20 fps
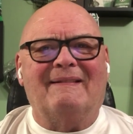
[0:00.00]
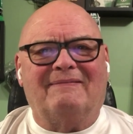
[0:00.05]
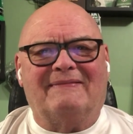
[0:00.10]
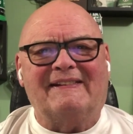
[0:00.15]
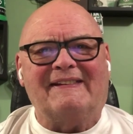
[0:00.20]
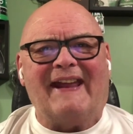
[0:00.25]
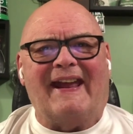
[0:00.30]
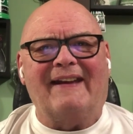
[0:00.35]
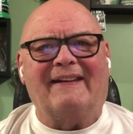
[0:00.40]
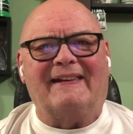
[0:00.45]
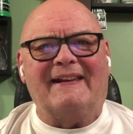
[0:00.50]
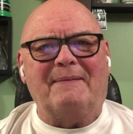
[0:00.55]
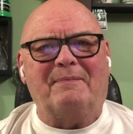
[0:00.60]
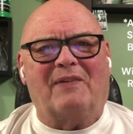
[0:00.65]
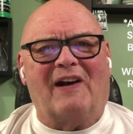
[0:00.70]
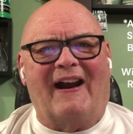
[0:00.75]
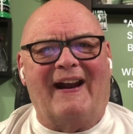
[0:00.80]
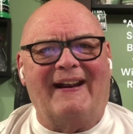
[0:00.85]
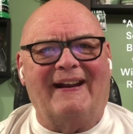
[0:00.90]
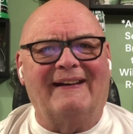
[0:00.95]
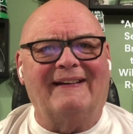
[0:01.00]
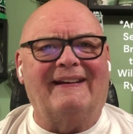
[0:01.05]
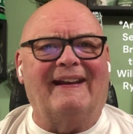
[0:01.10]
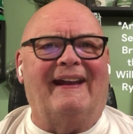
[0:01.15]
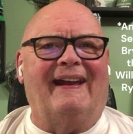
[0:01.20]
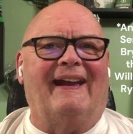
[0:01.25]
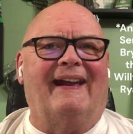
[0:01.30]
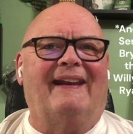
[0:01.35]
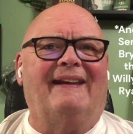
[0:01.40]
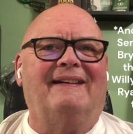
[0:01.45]
Stanley Bryant
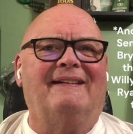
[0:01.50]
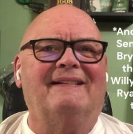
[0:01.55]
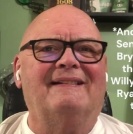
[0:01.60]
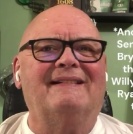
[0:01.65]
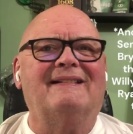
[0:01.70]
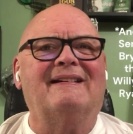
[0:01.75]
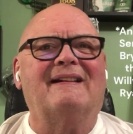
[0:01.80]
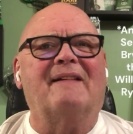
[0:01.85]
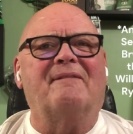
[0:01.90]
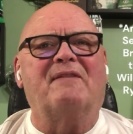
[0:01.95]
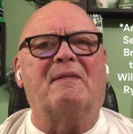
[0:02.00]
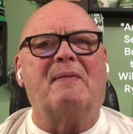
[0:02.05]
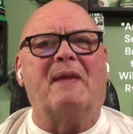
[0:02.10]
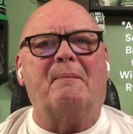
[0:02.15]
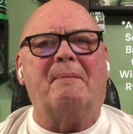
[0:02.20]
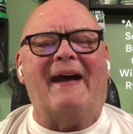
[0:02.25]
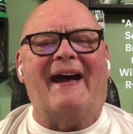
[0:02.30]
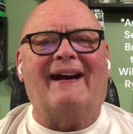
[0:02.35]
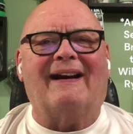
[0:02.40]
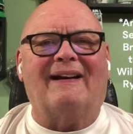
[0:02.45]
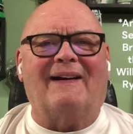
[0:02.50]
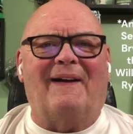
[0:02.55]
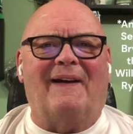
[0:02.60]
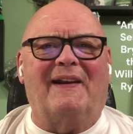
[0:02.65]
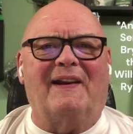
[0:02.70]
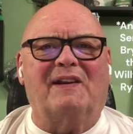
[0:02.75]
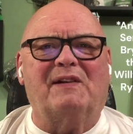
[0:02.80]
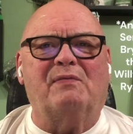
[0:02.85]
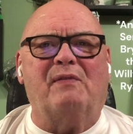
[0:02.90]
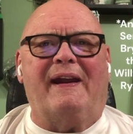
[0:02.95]
and from the back got
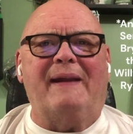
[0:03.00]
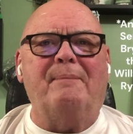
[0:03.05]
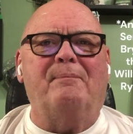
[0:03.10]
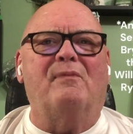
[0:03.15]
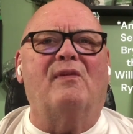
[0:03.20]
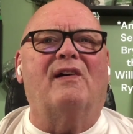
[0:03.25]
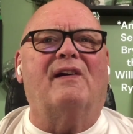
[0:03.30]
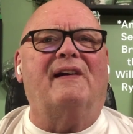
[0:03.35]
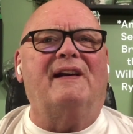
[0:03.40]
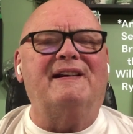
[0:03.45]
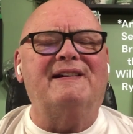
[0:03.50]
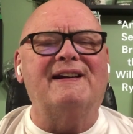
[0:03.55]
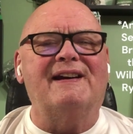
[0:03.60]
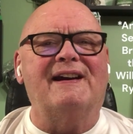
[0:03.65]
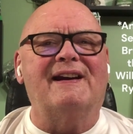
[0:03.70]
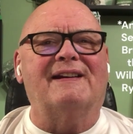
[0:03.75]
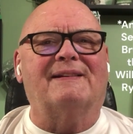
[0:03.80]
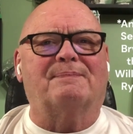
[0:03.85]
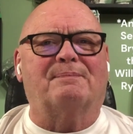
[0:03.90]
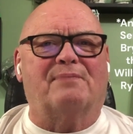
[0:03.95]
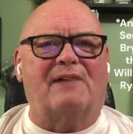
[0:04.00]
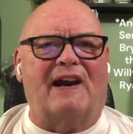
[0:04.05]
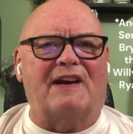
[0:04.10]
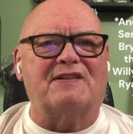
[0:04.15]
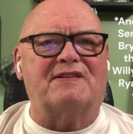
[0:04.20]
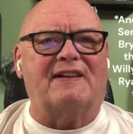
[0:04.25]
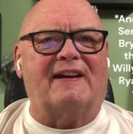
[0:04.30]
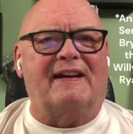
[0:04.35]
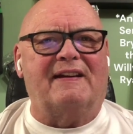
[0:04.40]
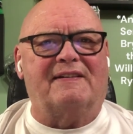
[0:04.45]
a swipe where he just
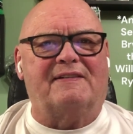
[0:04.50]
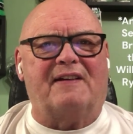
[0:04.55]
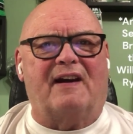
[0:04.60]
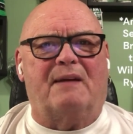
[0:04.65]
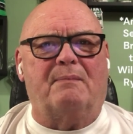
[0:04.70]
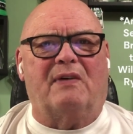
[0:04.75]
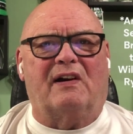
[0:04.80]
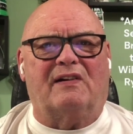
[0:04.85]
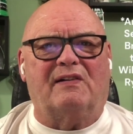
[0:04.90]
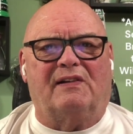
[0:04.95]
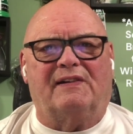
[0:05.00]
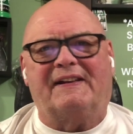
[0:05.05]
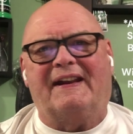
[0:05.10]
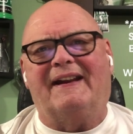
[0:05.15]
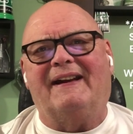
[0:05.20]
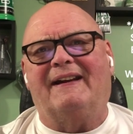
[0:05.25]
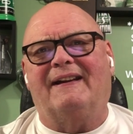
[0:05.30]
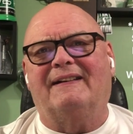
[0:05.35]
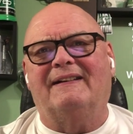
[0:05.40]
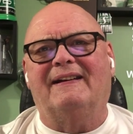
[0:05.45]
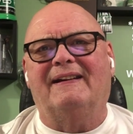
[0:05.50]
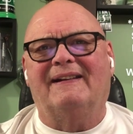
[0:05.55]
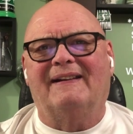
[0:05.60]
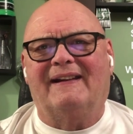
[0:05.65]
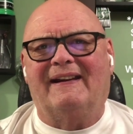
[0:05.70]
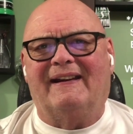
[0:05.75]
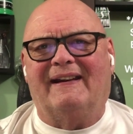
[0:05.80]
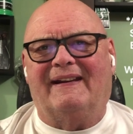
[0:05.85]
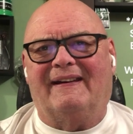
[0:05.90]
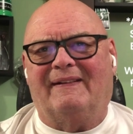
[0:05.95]
brushed against Arbuckle's hand
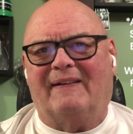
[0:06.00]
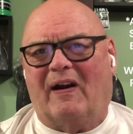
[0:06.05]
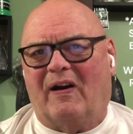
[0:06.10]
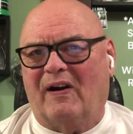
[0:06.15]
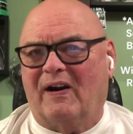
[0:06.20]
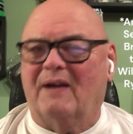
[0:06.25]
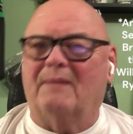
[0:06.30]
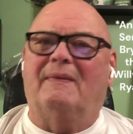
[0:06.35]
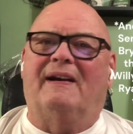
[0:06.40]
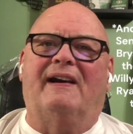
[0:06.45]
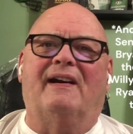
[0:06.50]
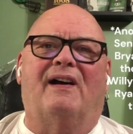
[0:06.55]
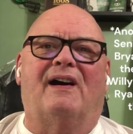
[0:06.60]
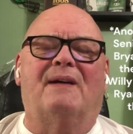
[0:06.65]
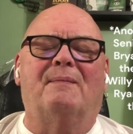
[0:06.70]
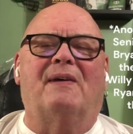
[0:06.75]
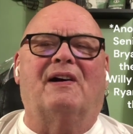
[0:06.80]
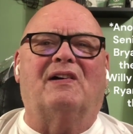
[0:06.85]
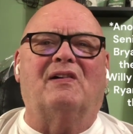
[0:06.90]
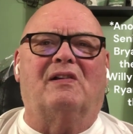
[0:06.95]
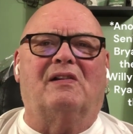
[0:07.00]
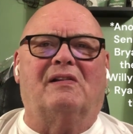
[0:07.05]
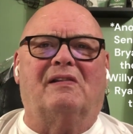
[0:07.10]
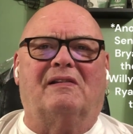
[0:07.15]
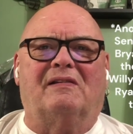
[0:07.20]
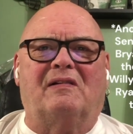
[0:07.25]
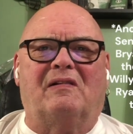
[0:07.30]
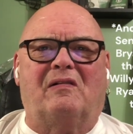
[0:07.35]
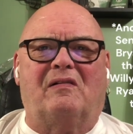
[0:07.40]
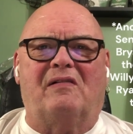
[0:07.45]
and arm, and
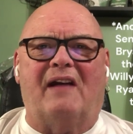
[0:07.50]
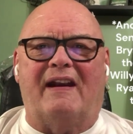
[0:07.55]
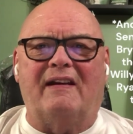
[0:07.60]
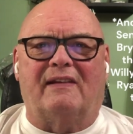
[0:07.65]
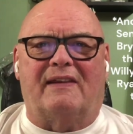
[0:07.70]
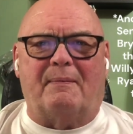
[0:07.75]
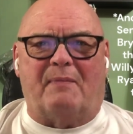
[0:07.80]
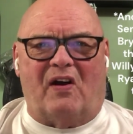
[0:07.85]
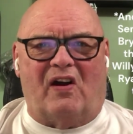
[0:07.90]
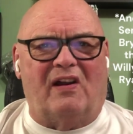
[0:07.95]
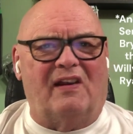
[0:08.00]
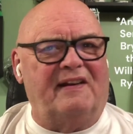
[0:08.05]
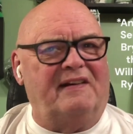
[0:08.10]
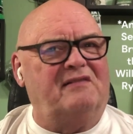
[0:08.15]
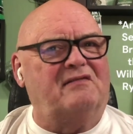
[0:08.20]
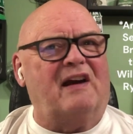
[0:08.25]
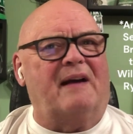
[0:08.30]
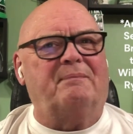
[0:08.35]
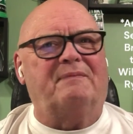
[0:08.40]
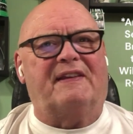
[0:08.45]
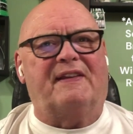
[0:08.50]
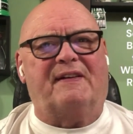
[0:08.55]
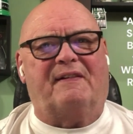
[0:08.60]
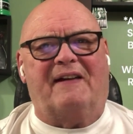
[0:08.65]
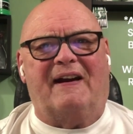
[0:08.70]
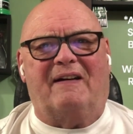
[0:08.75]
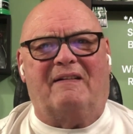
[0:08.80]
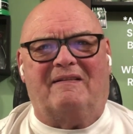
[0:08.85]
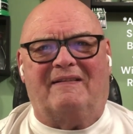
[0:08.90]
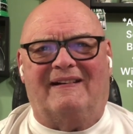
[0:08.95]
Arbuckle cradled the ball and dropped to the
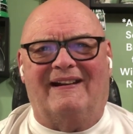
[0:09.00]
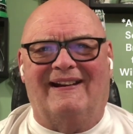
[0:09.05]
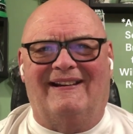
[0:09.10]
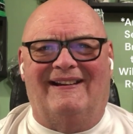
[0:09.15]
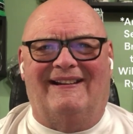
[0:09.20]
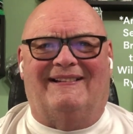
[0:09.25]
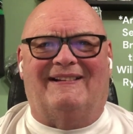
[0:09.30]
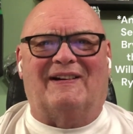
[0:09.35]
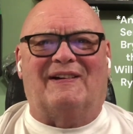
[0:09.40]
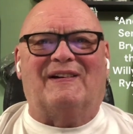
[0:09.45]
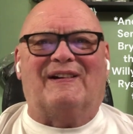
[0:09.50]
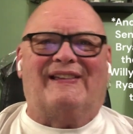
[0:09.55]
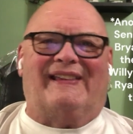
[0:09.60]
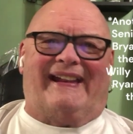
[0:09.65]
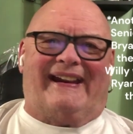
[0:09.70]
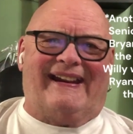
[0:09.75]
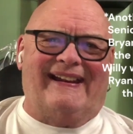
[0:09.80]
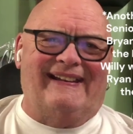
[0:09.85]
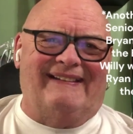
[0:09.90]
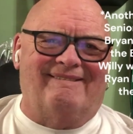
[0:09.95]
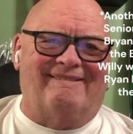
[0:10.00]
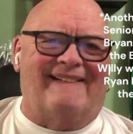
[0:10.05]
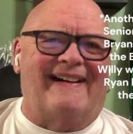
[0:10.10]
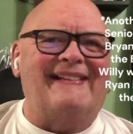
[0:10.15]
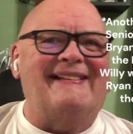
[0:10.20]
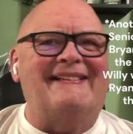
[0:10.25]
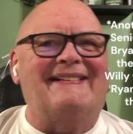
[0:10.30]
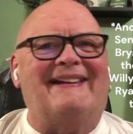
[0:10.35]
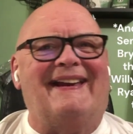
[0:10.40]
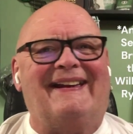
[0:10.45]
ground, turtling. It
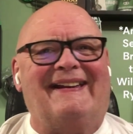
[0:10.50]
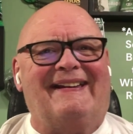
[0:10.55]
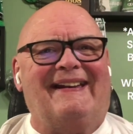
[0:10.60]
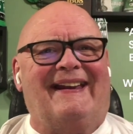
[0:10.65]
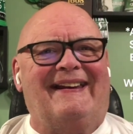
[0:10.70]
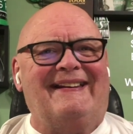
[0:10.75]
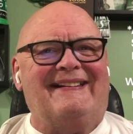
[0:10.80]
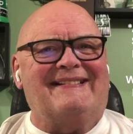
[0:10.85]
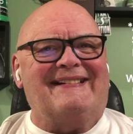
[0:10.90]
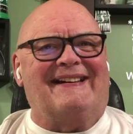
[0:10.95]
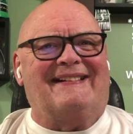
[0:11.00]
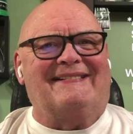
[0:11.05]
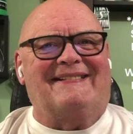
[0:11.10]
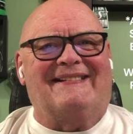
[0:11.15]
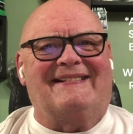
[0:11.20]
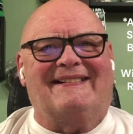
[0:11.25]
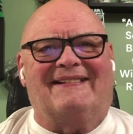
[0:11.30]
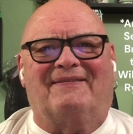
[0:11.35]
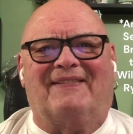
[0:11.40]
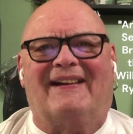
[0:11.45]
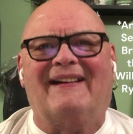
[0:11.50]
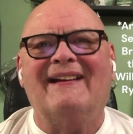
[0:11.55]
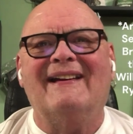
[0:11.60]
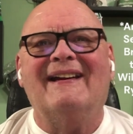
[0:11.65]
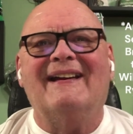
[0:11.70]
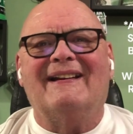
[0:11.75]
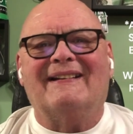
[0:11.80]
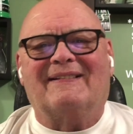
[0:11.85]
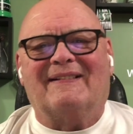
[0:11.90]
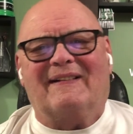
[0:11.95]
wasn't taking any chances of a
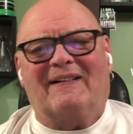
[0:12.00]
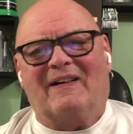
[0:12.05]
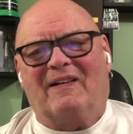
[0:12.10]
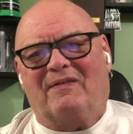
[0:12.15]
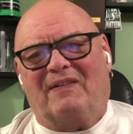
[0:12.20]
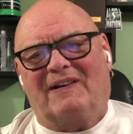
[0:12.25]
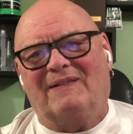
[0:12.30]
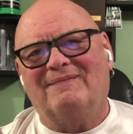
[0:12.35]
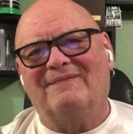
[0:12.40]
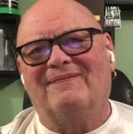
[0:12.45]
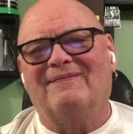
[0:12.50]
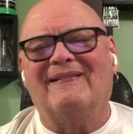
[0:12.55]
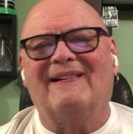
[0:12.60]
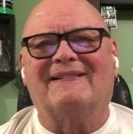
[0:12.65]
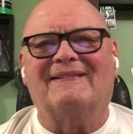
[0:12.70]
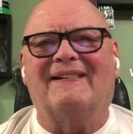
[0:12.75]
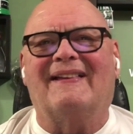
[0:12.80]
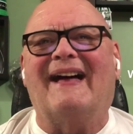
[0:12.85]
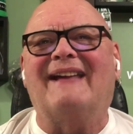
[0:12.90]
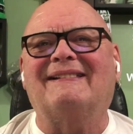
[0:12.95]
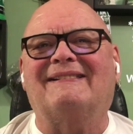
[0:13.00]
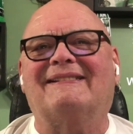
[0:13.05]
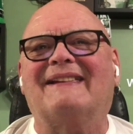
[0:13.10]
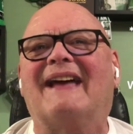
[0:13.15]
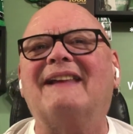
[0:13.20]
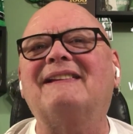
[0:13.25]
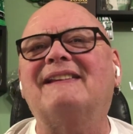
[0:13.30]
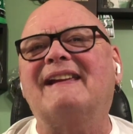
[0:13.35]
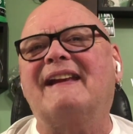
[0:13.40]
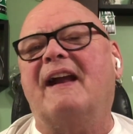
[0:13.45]
turnover. So
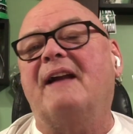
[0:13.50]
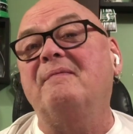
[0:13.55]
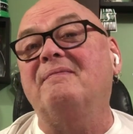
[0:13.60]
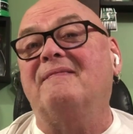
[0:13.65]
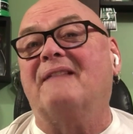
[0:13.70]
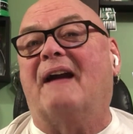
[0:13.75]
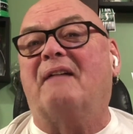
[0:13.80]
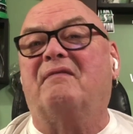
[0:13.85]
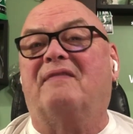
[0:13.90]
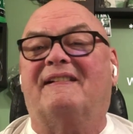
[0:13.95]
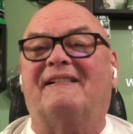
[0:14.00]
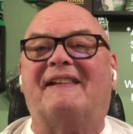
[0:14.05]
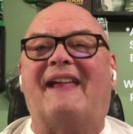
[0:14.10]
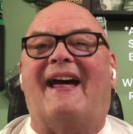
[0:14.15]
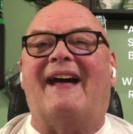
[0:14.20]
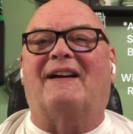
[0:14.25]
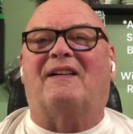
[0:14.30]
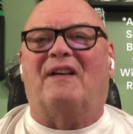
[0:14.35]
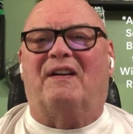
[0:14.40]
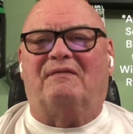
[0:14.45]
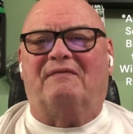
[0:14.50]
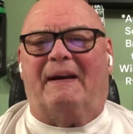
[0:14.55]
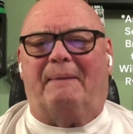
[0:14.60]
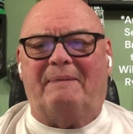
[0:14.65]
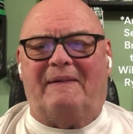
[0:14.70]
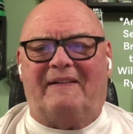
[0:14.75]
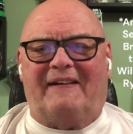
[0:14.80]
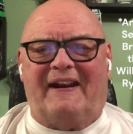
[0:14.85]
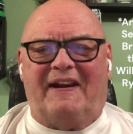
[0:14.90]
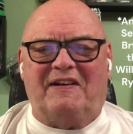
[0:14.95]
that's a sack on
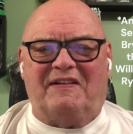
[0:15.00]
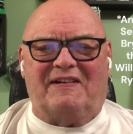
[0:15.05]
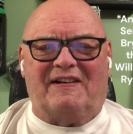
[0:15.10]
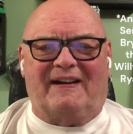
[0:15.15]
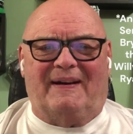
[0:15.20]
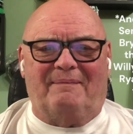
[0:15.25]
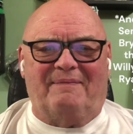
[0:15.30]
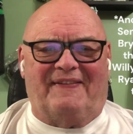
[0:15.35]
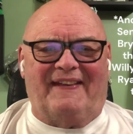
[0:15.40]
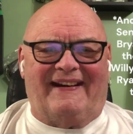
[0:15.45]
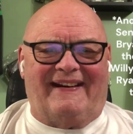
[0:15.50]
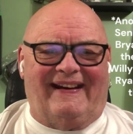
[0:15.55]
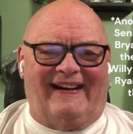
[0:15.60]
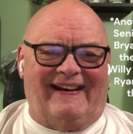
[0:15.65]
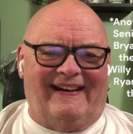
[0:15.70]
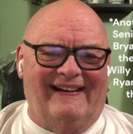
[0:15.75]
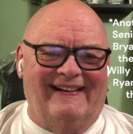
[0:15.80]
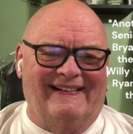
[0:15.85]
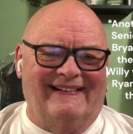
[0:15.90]
reputation, I'm thinking.